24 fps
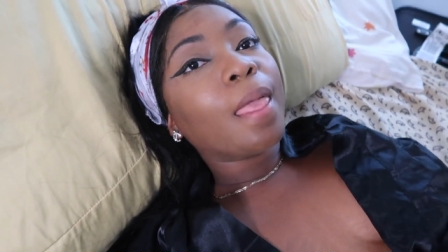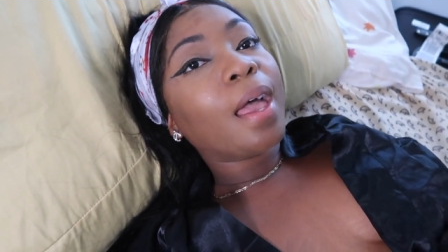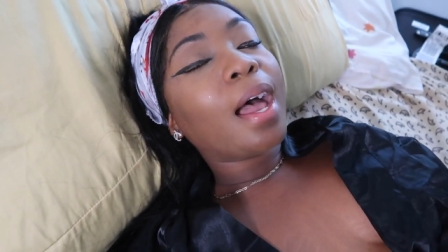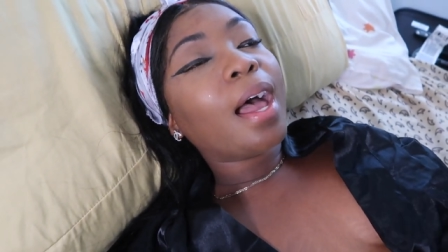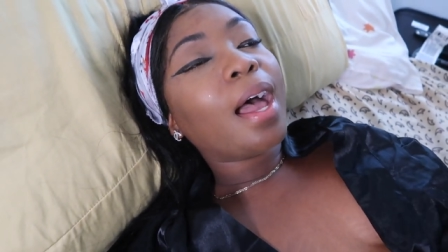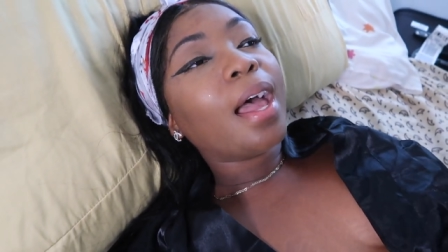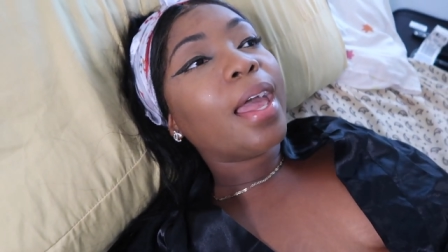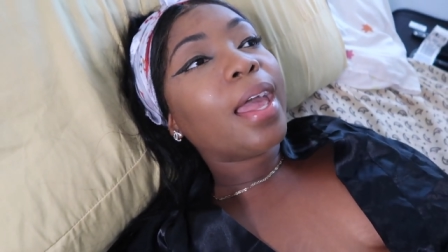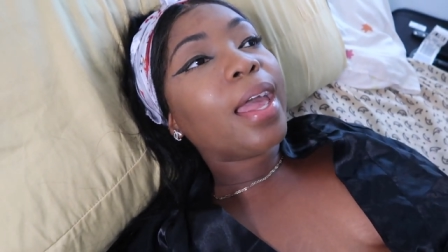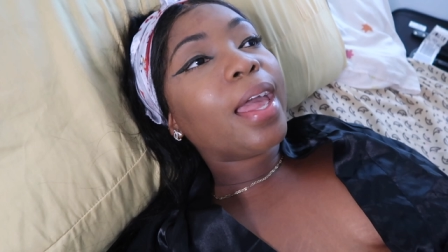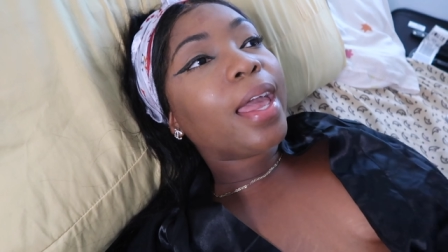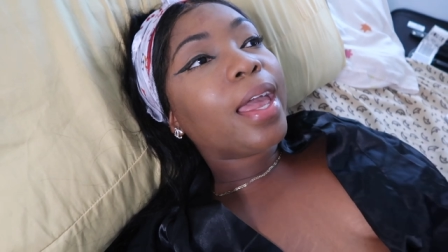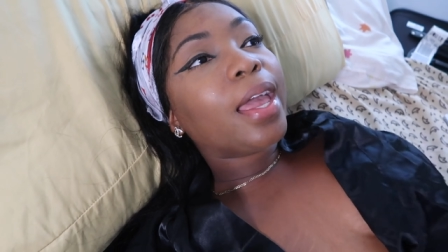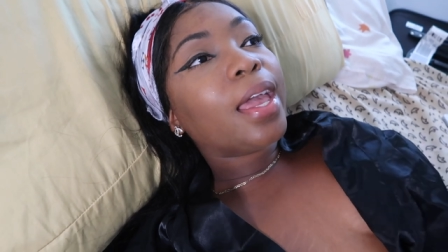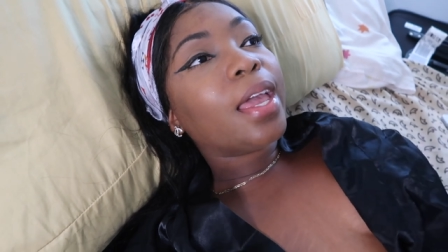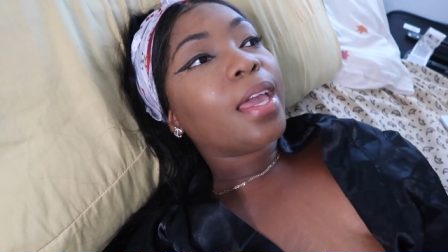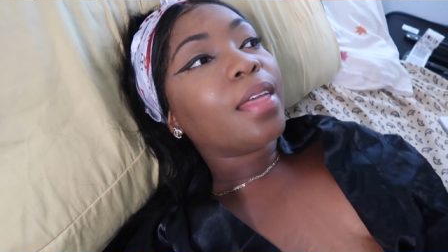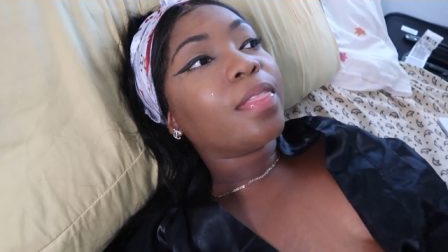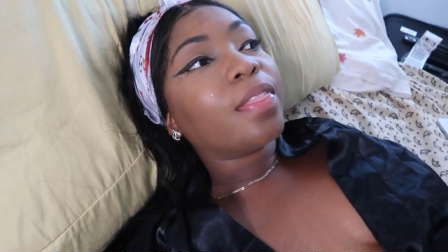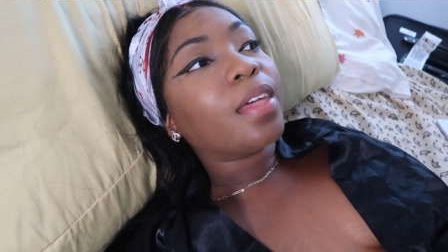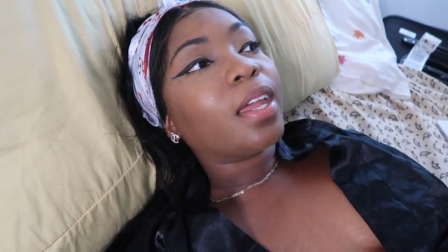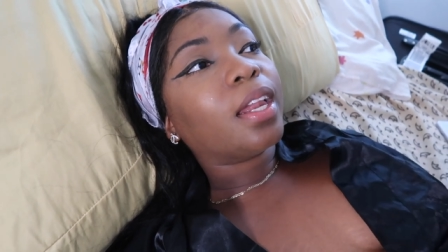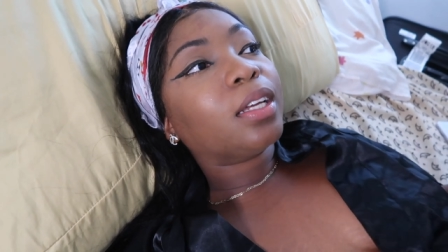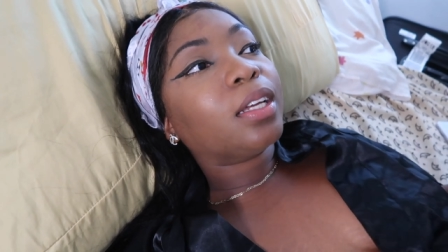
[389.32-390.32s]
i
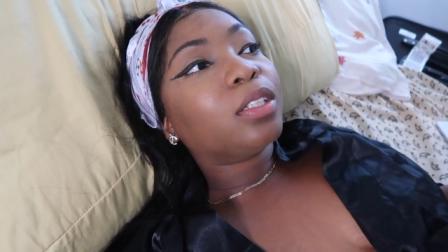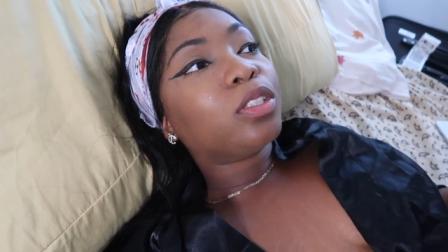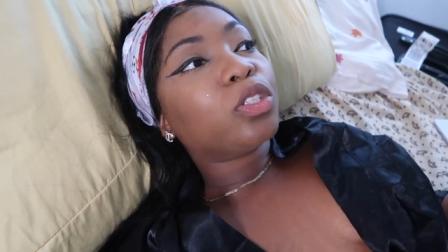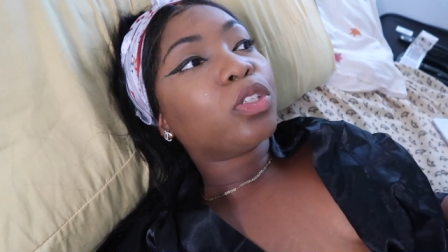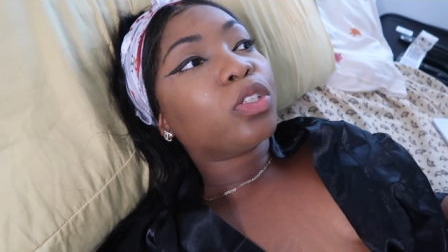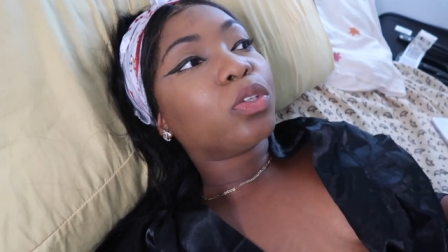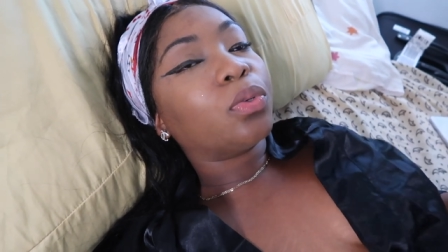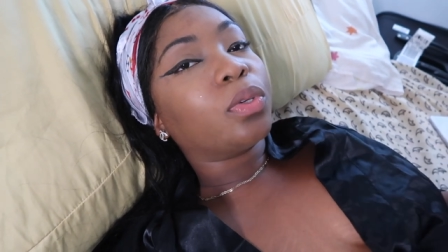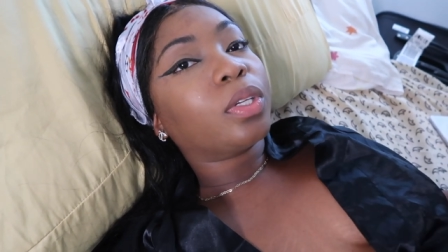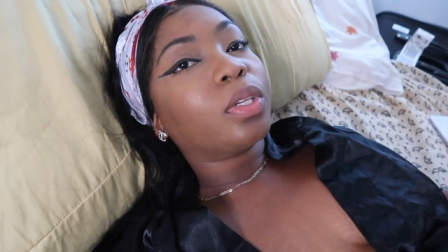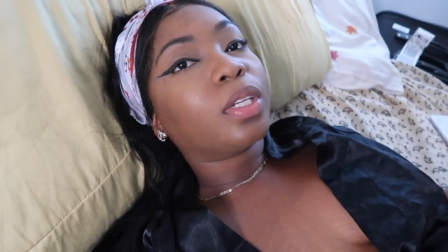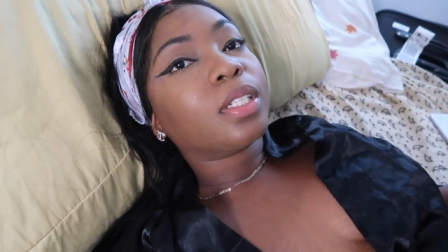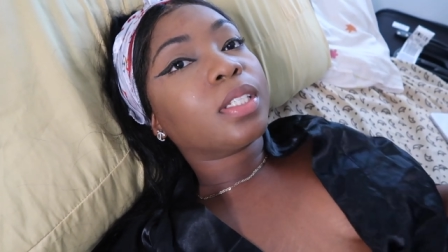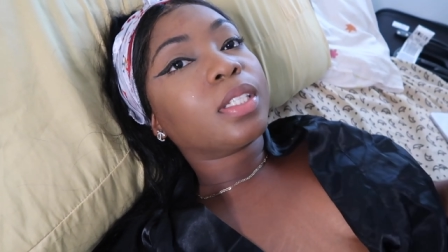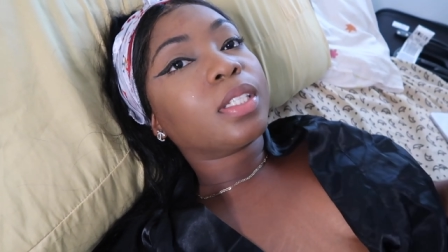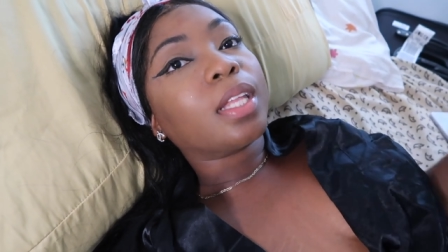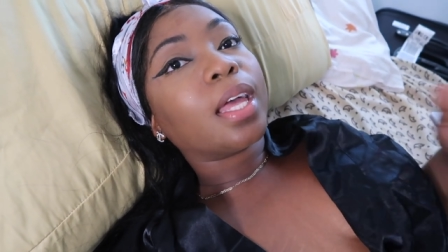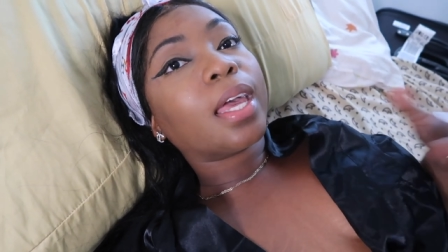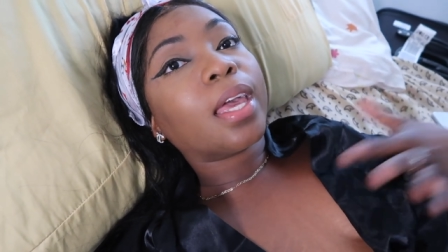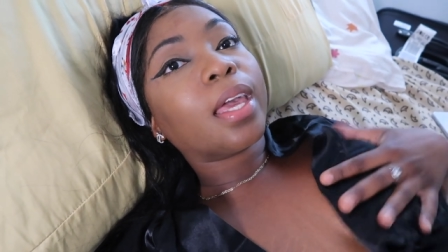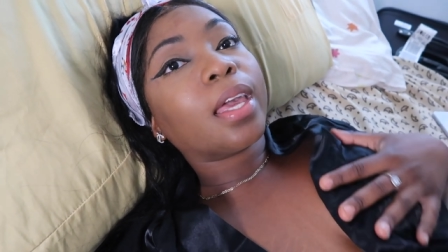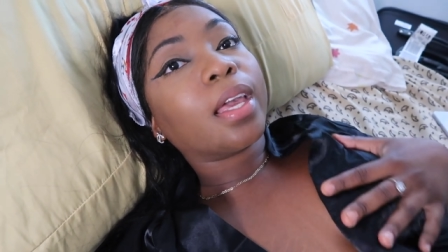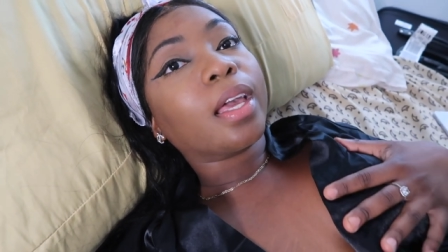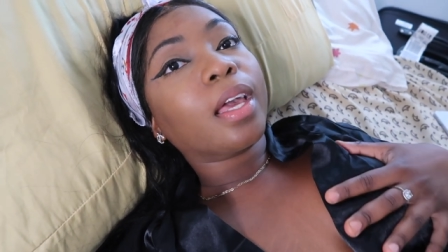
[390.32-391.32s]
hate that i do this
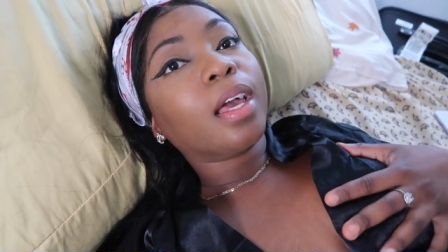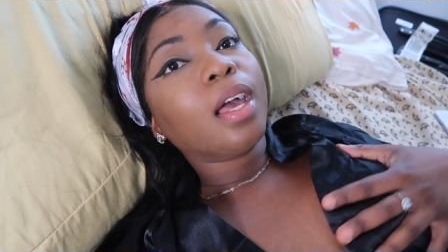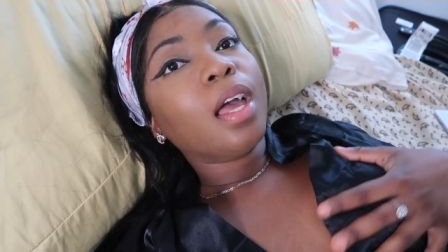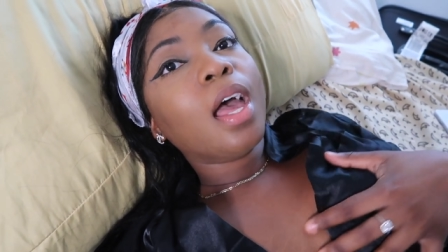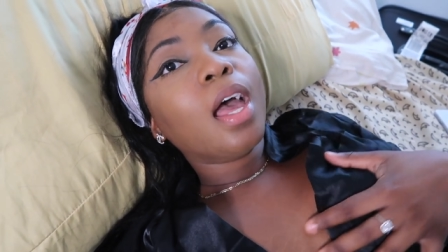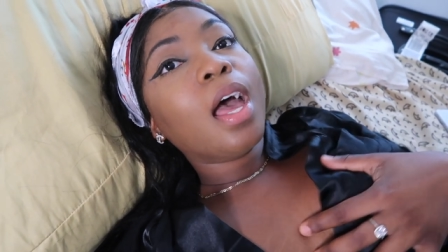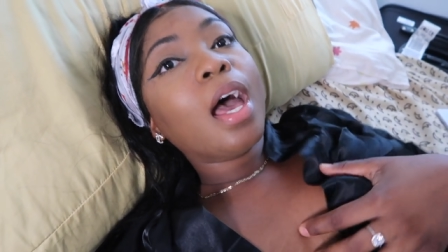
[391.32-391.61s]
like